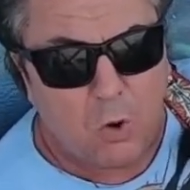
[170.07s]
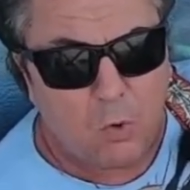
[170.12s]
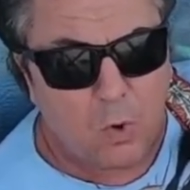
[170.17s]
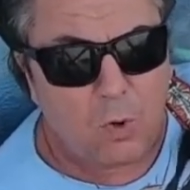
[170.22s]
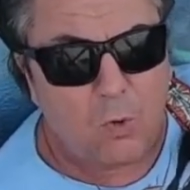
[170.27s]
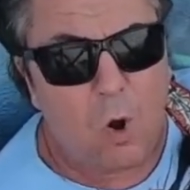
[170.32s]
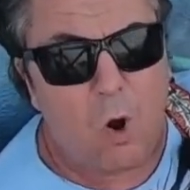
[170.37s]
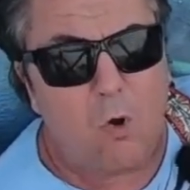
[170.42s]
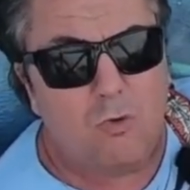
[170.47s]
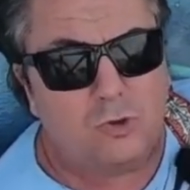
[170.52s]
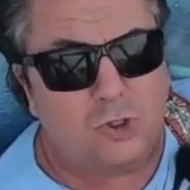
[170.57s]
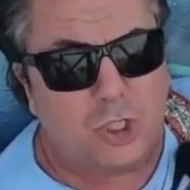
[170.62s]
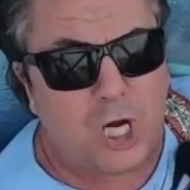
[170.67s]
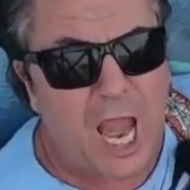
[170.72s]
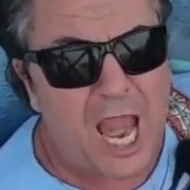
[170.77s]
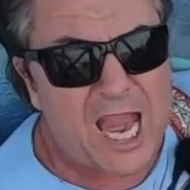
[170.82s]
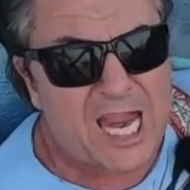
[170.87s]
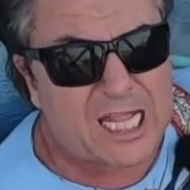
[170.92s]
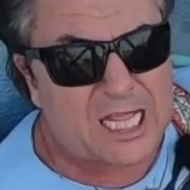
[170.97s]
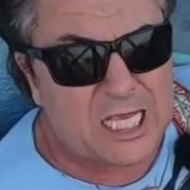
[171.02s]
we won't
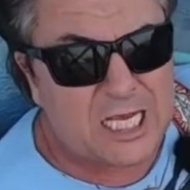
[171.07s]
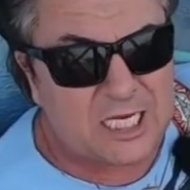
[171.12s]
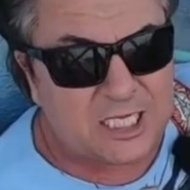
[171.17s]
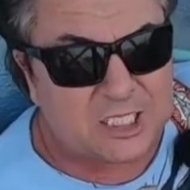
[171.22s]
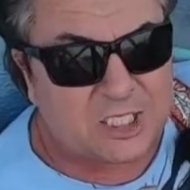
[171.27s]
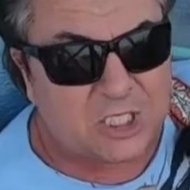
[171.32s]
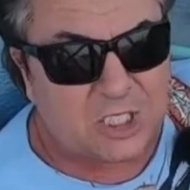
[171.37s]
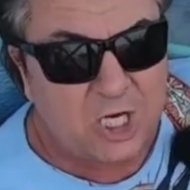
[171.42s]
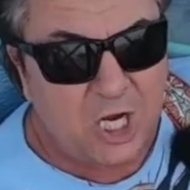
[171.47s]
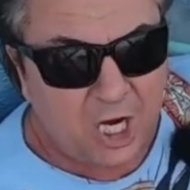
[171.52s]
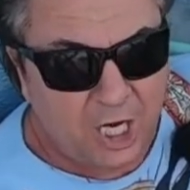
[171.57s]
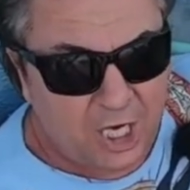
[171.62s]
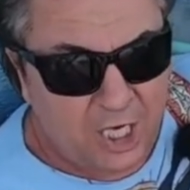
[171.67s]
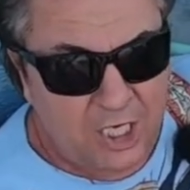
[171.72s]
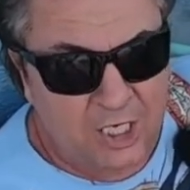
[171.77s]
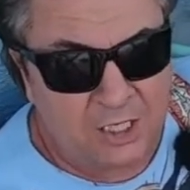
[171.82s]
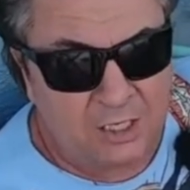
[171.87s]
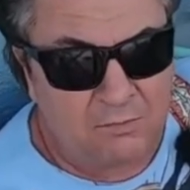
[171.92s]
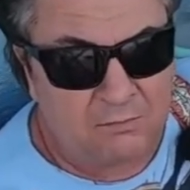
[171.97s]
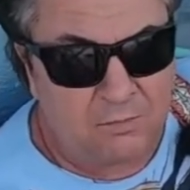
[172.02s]
take this
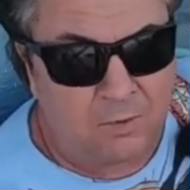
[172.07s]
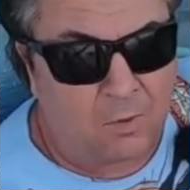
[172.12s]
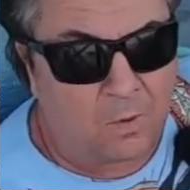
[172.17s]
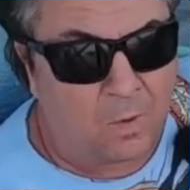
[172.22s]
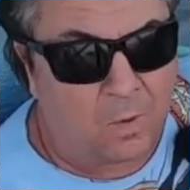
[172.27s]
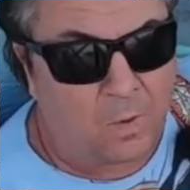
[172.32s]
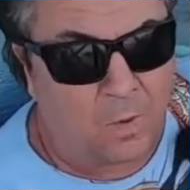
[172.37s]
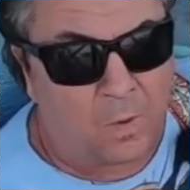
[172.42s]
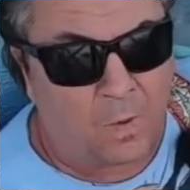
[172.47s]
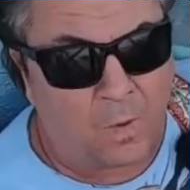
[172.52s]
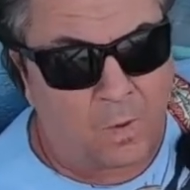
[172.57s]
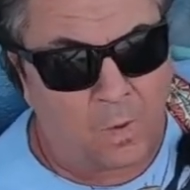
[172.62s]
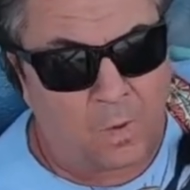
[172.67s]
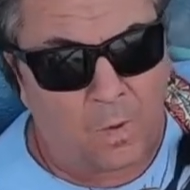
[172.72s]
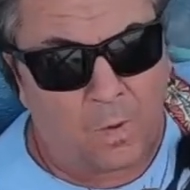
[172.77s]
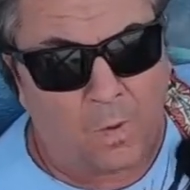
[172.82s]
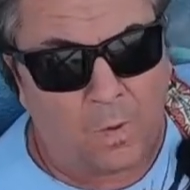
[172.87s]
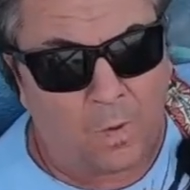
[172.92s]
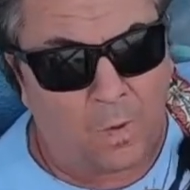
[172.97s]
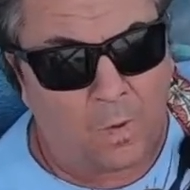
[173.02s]

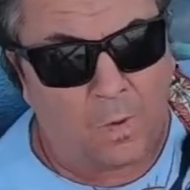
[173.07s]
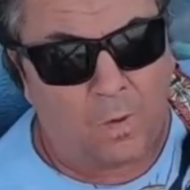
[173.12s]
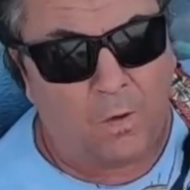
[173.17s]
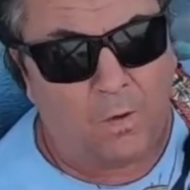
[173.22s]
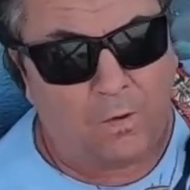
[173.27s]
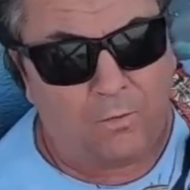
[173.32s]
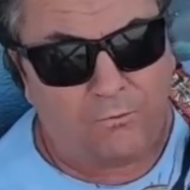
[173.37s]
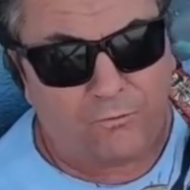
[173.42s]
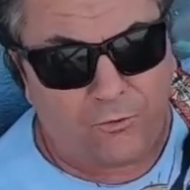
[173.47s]
anymore.